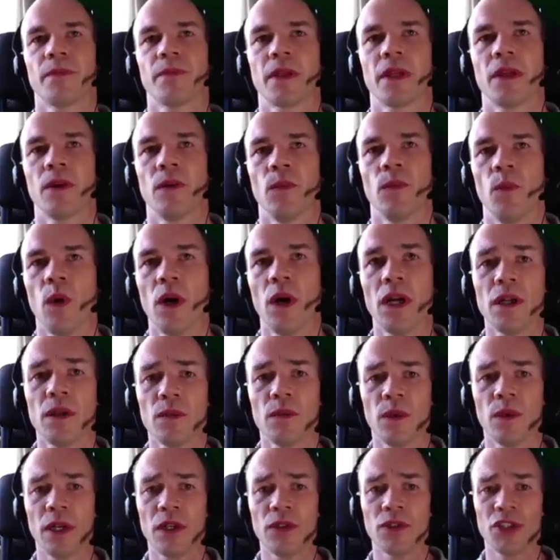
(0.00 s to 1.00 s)

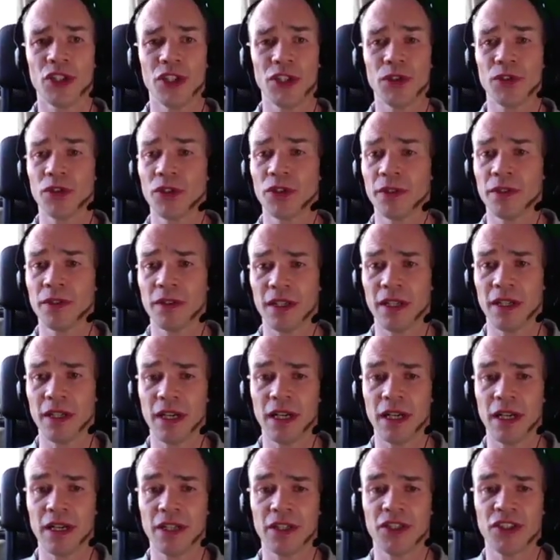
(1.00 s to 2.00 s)
while children
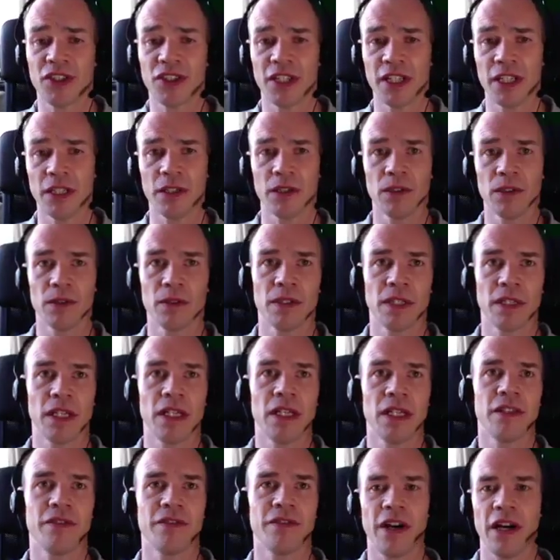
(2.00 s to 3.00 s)
are still kind
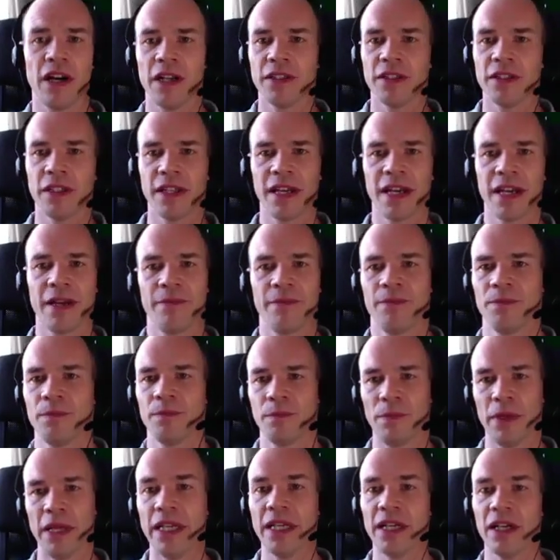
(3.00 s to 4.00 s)
of under that
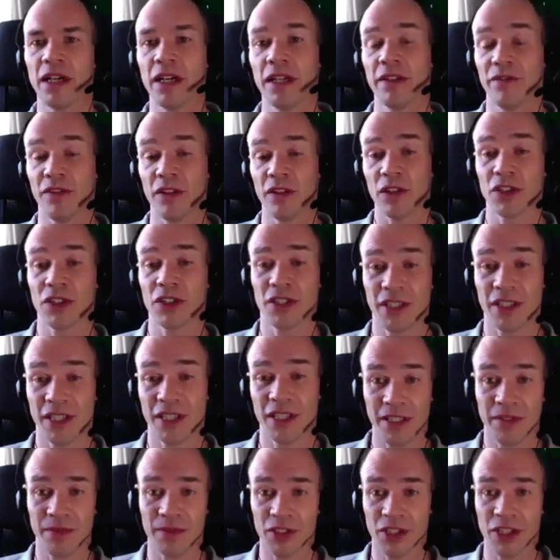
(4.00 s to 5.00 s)
peak height
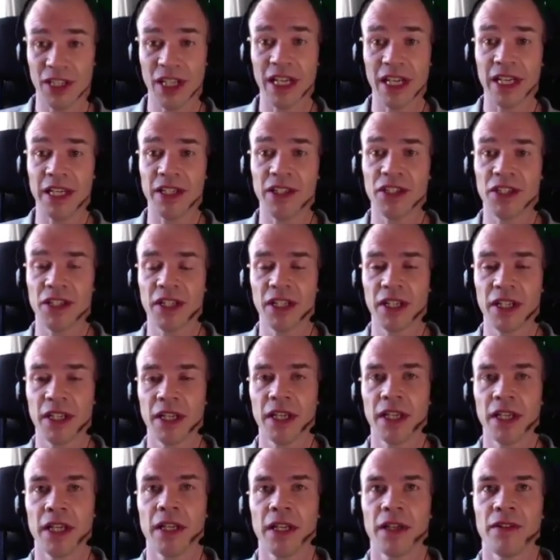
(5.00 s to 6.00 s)
velocity stage,
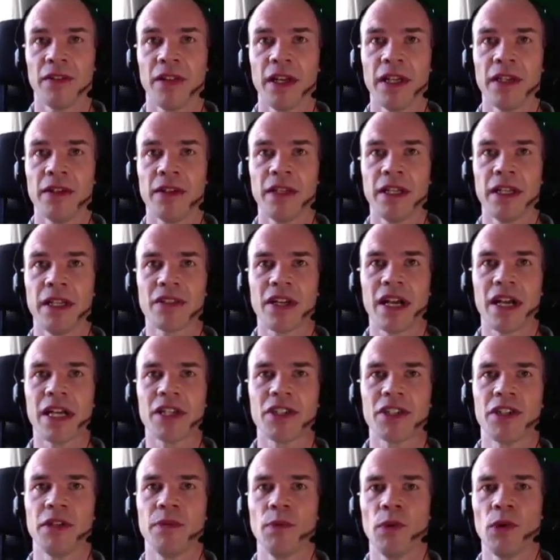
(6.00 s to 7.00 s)
then it's
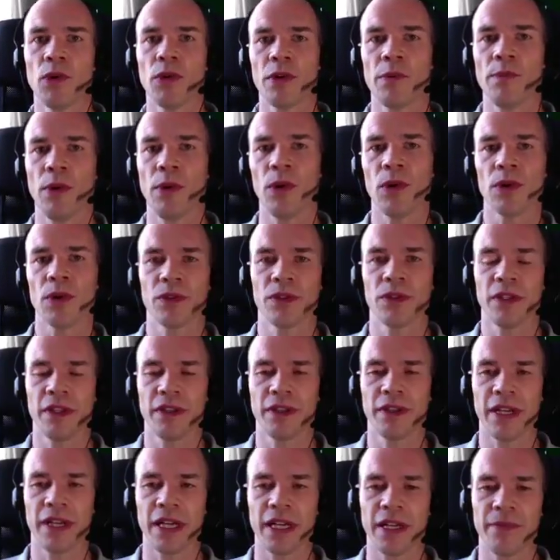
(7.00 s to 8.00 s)
actually more important that
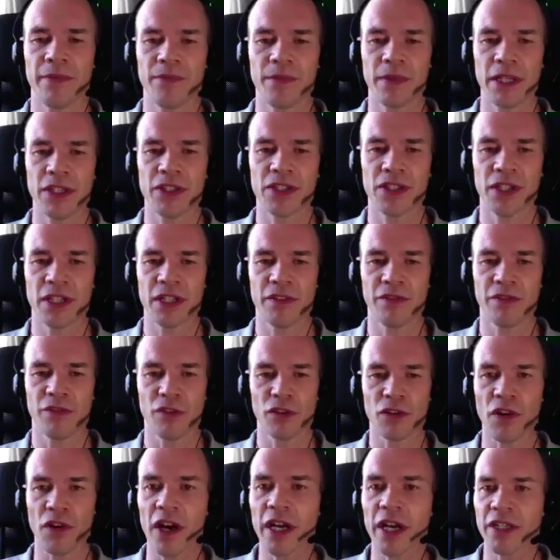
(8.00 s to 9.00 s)
they see a
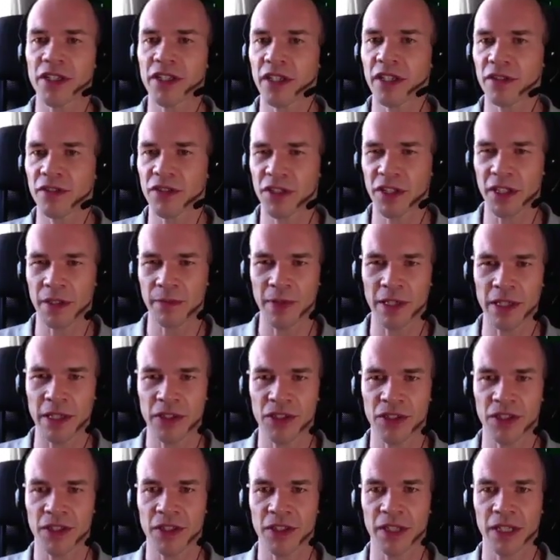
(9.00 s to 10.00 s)
variety of
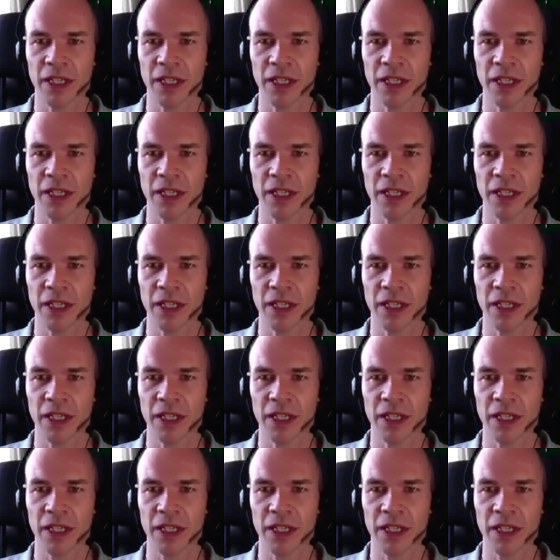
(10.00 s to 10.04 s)
stimulus.